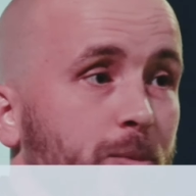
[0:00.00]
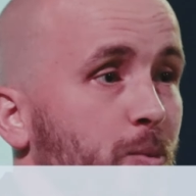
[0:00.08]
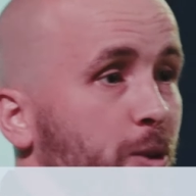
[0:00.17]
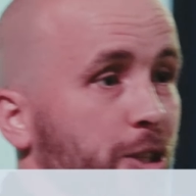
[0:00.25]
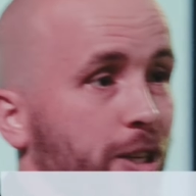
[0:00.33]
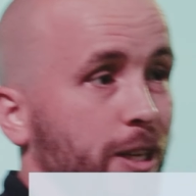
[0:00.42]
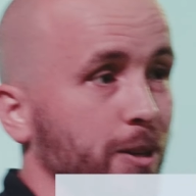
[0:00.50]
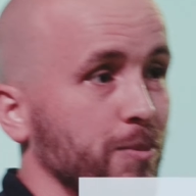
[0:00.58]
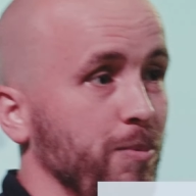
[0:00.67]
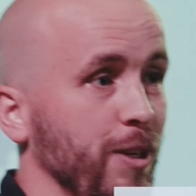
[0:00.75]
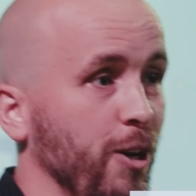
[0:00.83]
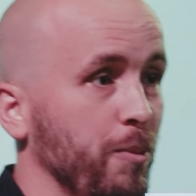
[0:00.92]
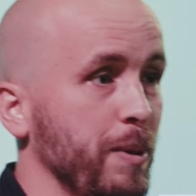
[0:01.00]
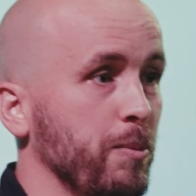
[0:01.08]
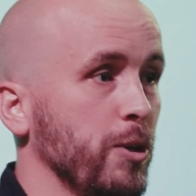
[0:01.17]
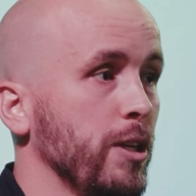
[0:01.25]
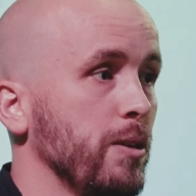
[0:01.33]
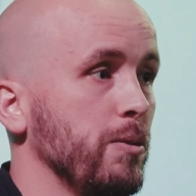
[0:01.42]
which I know a lot of
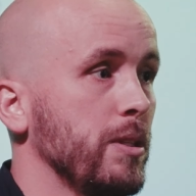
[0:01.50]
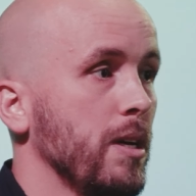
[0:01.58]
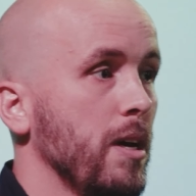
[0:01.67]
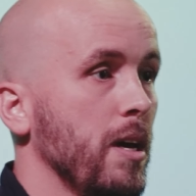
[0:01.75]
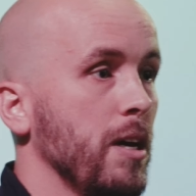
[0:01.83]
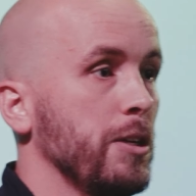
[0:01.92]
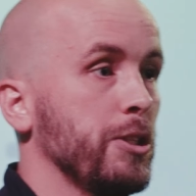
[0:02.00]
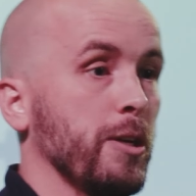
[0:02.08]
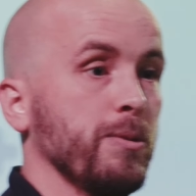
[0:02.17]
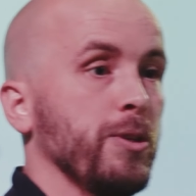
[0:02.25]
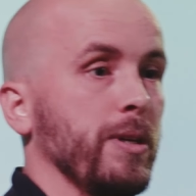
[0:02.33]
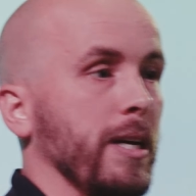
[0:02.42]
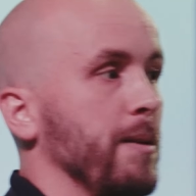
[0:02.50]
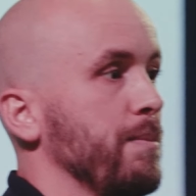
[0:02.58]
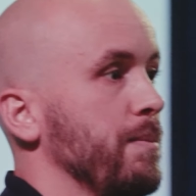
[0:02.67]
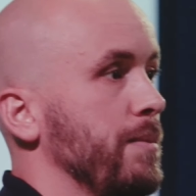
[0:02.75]
people use, stop doing it.